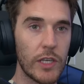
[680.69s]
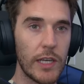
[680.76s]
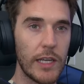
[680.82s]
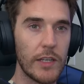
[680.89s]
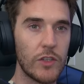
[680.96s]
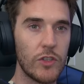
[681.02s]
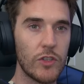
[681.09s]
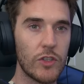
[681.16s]

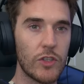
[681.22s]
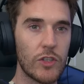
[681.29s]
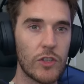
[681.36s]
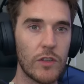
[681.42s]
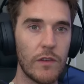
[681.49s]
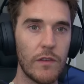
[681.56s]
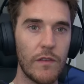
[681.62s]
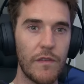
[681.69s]
It just
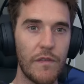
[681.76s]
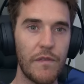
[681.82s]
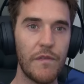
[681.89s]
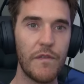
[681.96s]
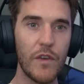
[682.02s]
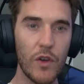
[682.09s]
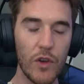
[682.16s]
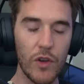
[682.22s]

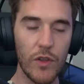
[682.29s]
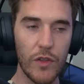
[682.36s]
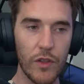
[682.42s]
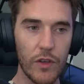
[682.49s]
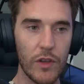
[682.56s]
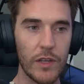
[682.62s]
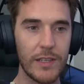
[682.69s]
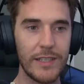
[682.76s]

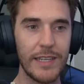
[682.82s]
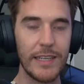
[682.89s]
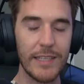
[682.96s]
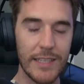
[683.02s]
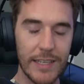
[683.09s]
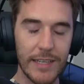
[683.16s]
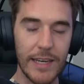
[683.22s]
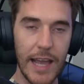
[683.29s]
further
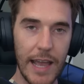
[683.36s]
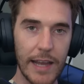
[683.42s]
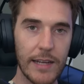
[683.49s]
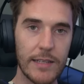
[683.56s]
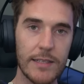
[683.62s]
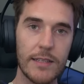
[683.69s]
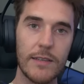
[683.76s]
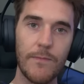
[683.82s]

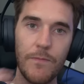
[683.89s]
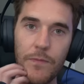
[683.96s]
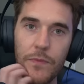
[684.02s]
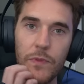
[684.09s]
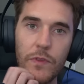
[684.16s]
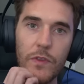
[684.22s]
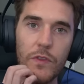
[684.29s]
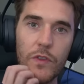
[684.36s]
disconnects
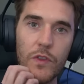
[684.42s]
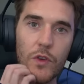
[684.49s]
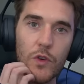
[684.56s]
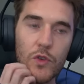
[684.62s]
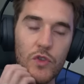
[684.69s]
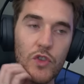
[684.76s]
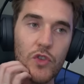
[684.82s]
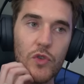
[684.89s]

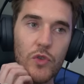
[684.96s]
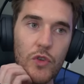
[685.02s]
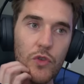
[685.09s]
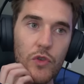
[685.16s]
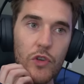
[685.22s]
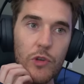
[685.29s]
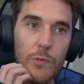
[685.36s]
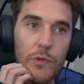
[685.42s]
those two
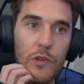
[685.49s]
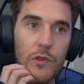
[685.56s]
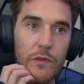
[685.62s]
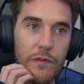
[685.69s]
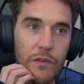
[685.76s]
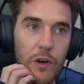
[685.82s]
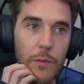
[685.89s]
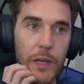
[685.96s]
groups
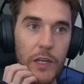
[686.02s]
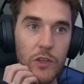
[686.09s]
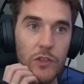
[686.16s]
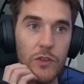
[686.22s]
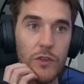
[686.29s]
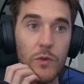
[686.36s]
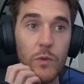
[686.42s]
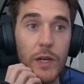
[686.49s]
from each
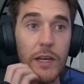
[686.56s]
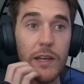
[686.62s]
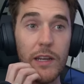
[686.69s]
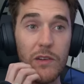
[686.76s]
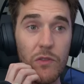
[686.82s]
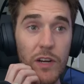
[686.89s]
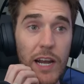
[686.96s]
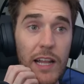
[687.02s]
other when
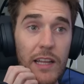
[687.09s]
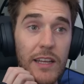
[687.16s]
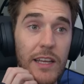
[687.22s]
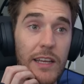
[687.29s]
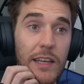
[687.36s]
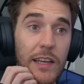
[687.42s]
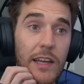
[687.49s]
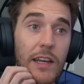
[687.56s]
in
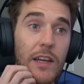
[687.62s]
reality,